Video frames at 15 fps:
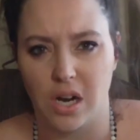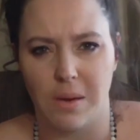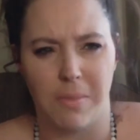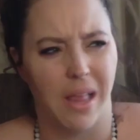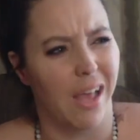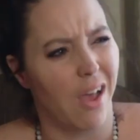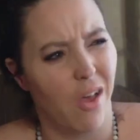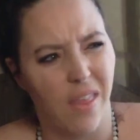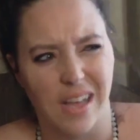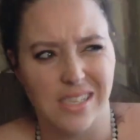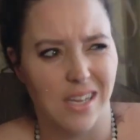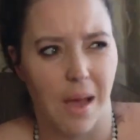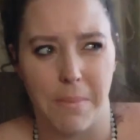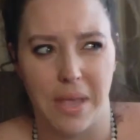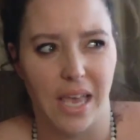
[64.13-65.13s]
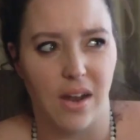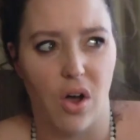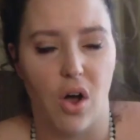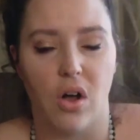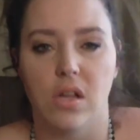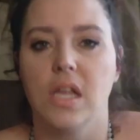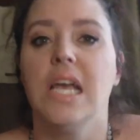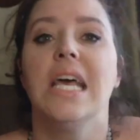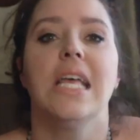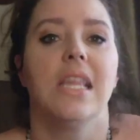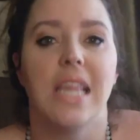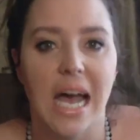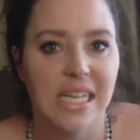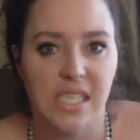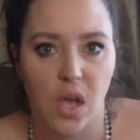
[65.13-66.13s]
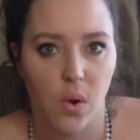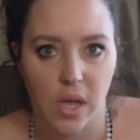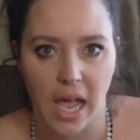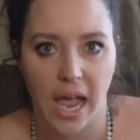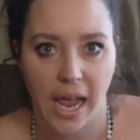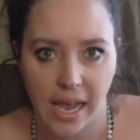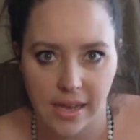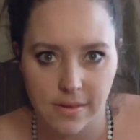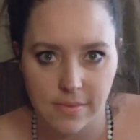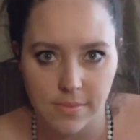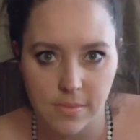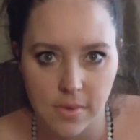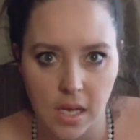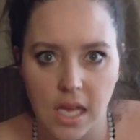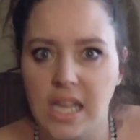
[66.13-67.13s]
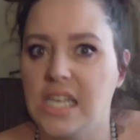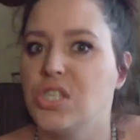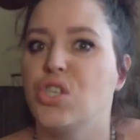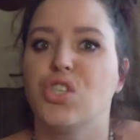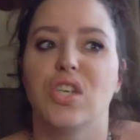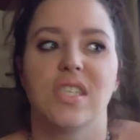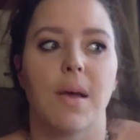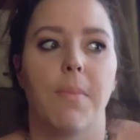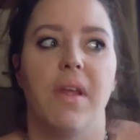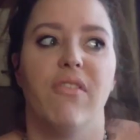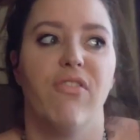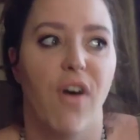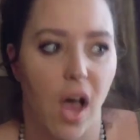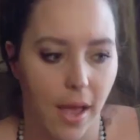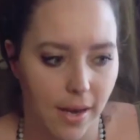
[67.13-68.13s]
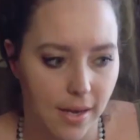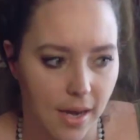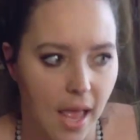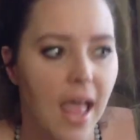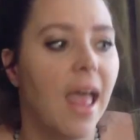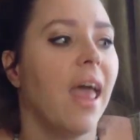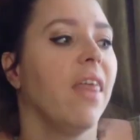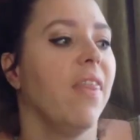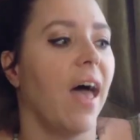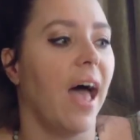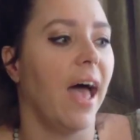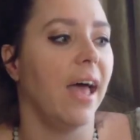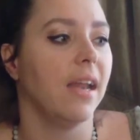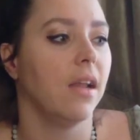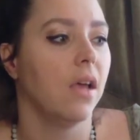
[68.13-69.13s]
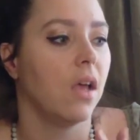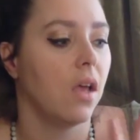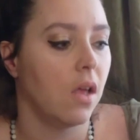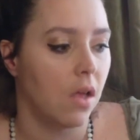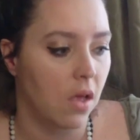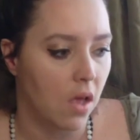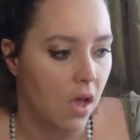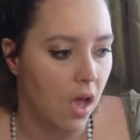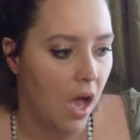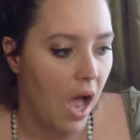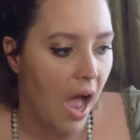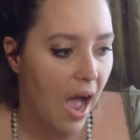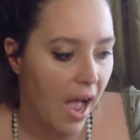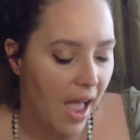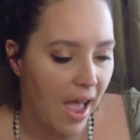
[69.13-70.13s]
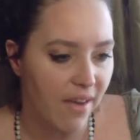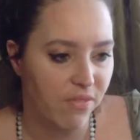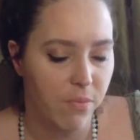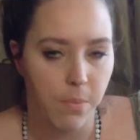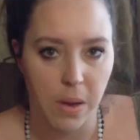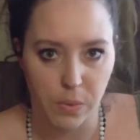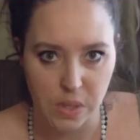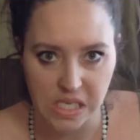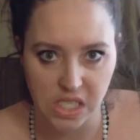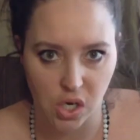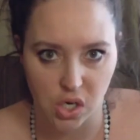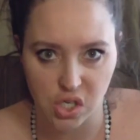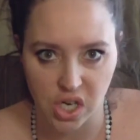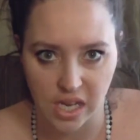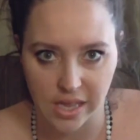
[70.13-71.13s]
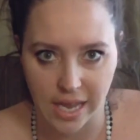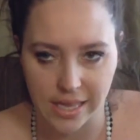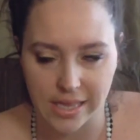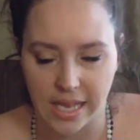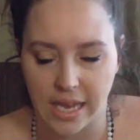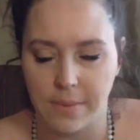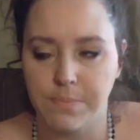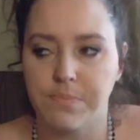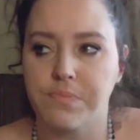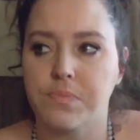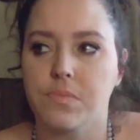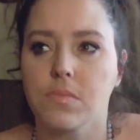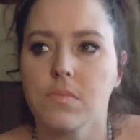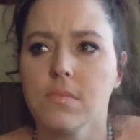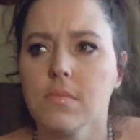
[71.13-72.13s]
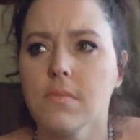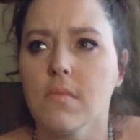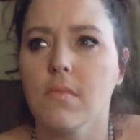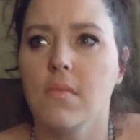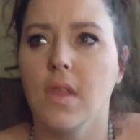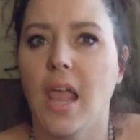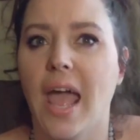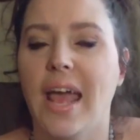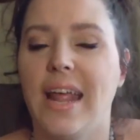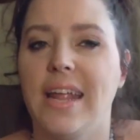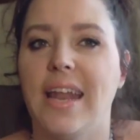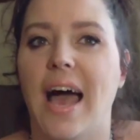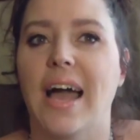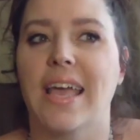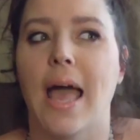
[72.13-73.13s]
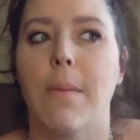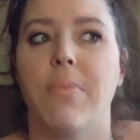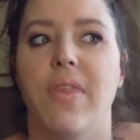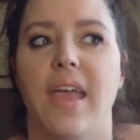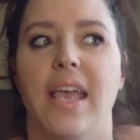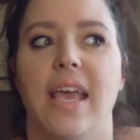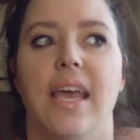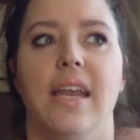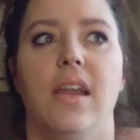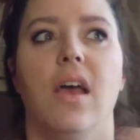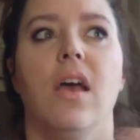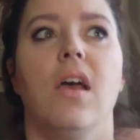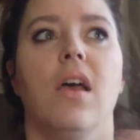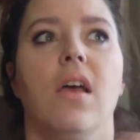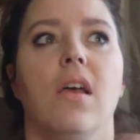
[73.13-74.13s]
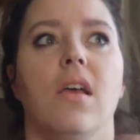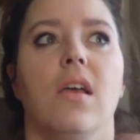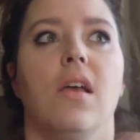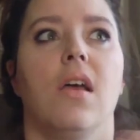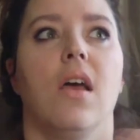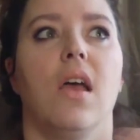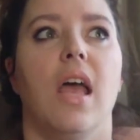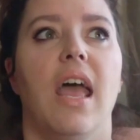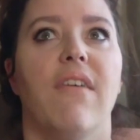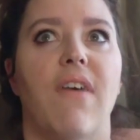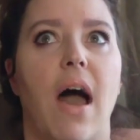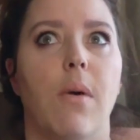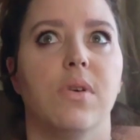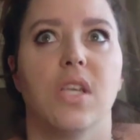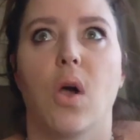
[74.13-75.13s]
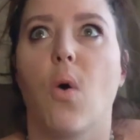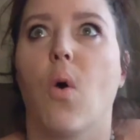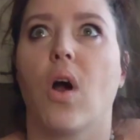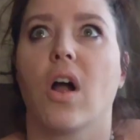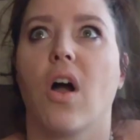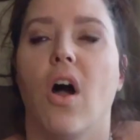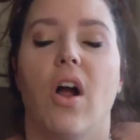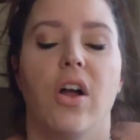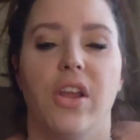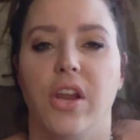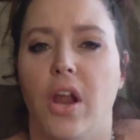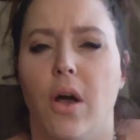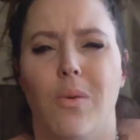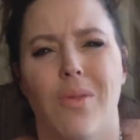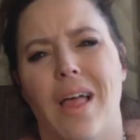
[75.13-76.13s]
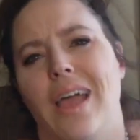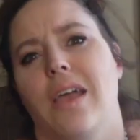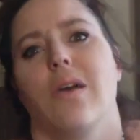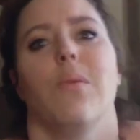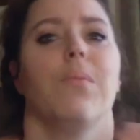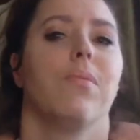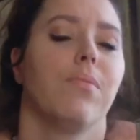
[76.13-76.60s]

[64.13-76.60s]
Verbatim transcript: you're going to be like, oh, that's not me at all. That's okay. This is just something fun that I have been researching lately. And I kept thinking, if I was a court card, you know, like